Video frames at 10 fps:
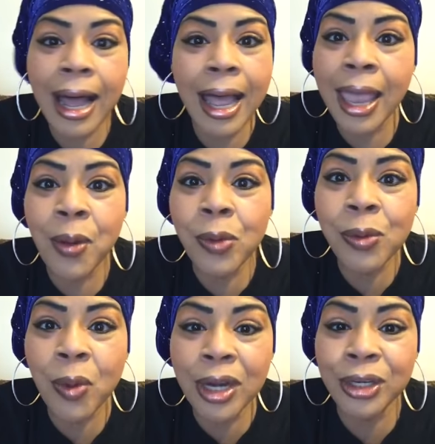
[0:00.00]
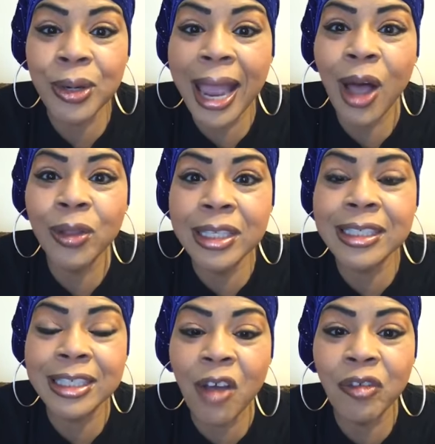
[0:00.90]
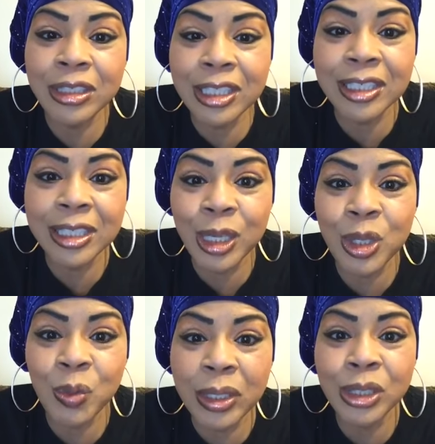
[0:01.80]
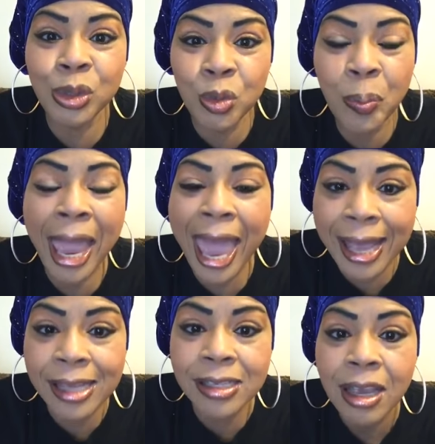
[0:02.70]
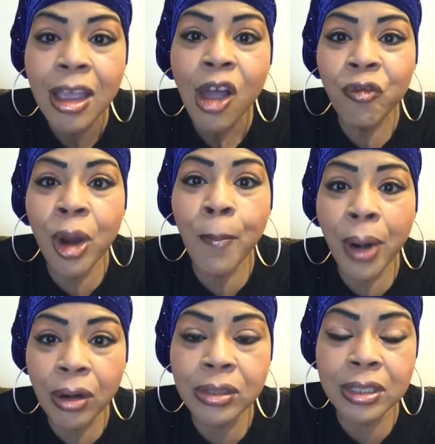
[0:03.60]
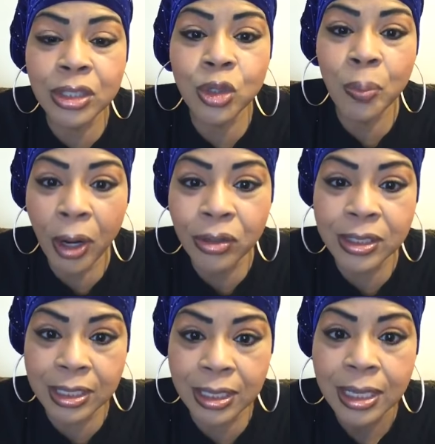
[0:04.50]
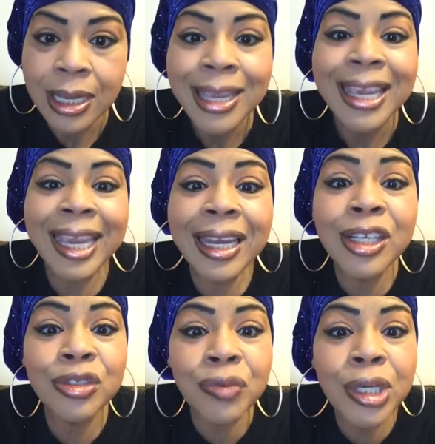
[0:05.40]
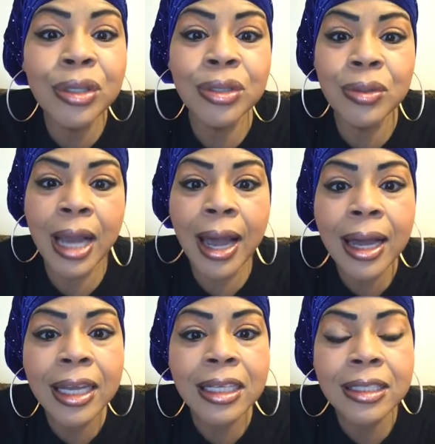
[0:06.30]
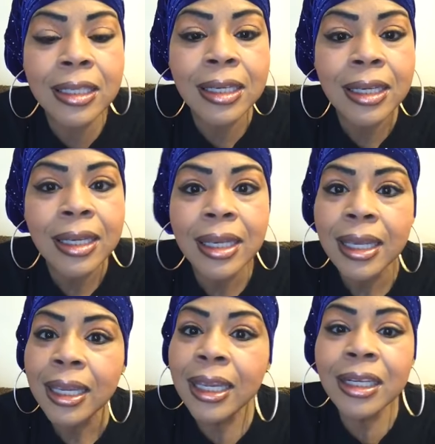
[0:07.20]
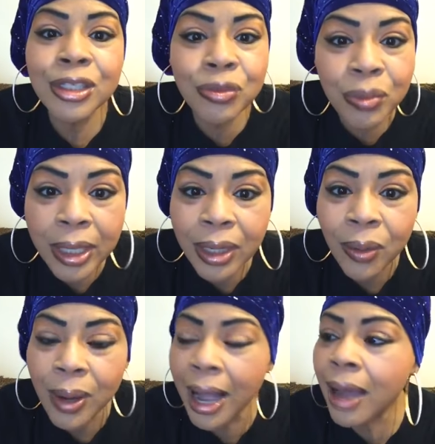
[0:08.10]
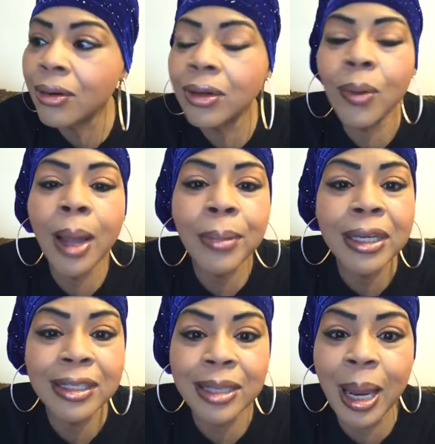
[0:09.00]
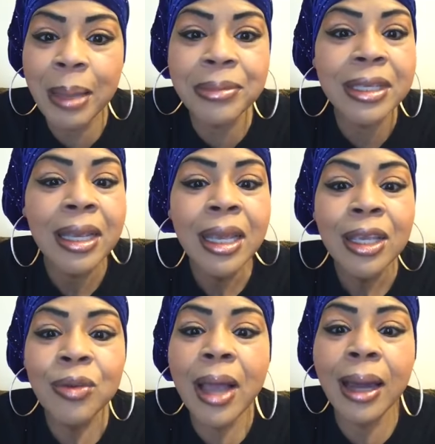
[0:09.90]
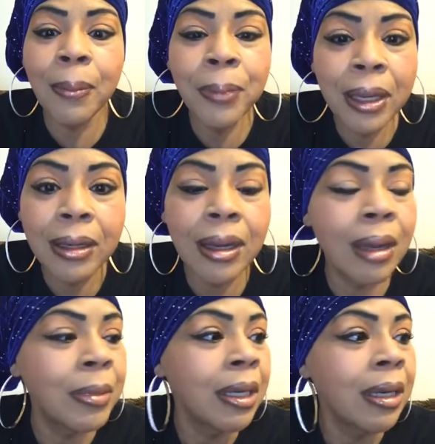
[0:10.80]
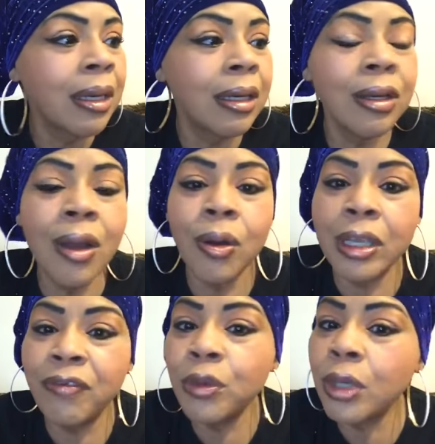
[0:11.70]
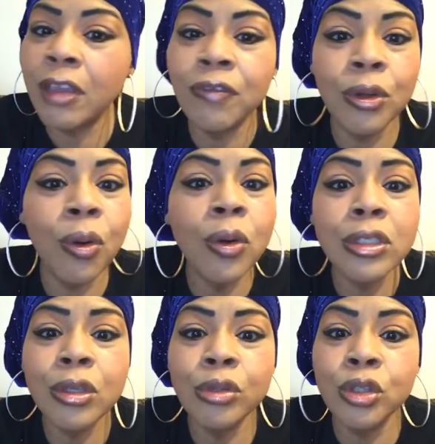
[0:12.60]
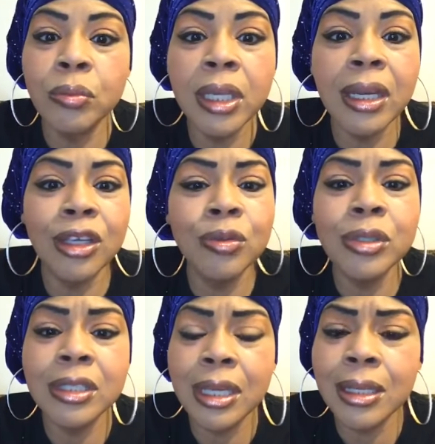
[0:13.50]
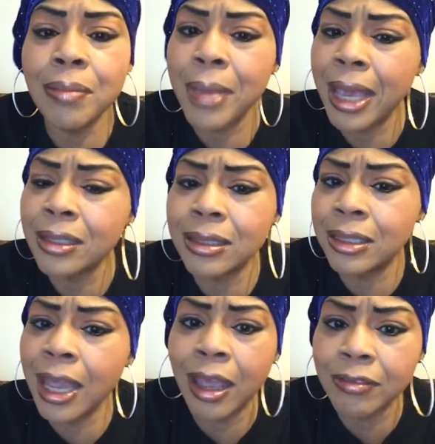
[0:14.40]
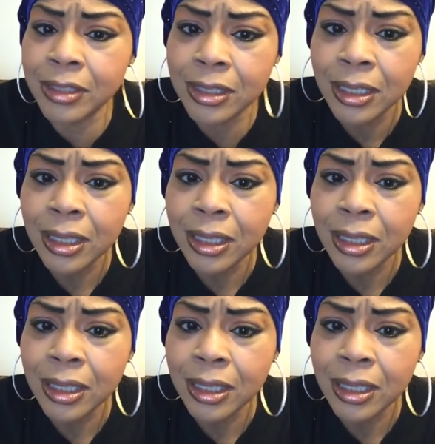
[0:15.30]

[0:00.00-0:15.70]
And we wonder how this stuff is continuing to pass from person to person. It is real, you guys. It is real. I don't know how many times you got to pick up, if you're on social media, you see the mass deaths.